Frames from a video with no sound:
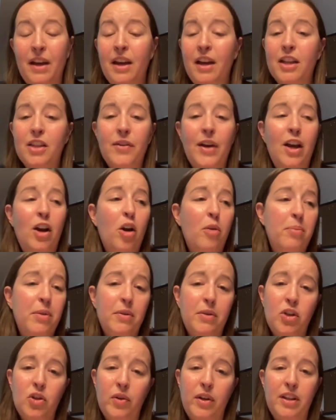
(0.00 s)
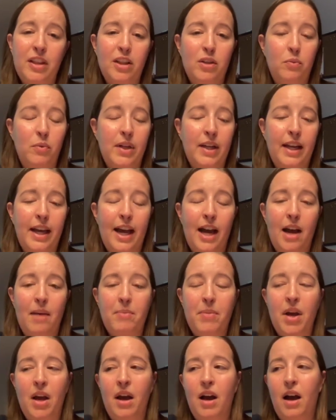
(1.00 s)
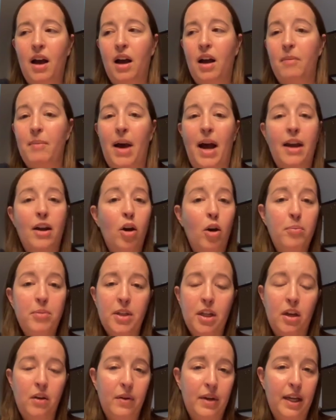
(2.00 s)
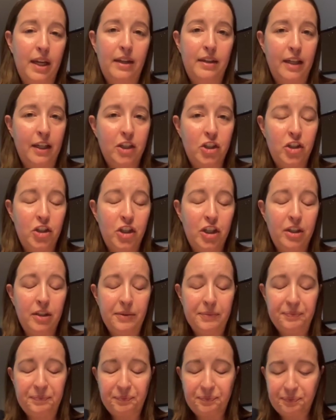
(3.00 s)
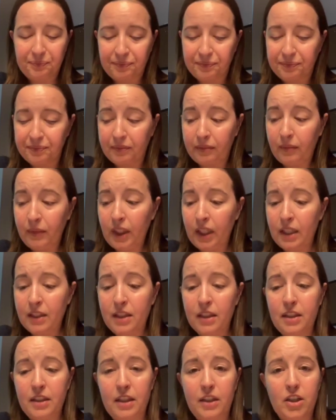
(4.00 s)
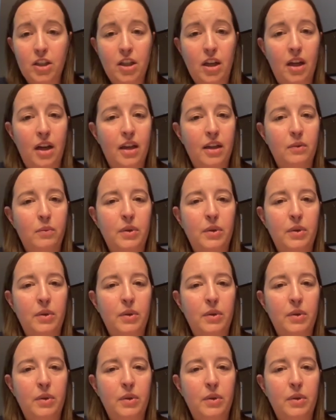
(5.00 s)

So I hope you enjoyed this recap. I hope to go again next year to StitchCon.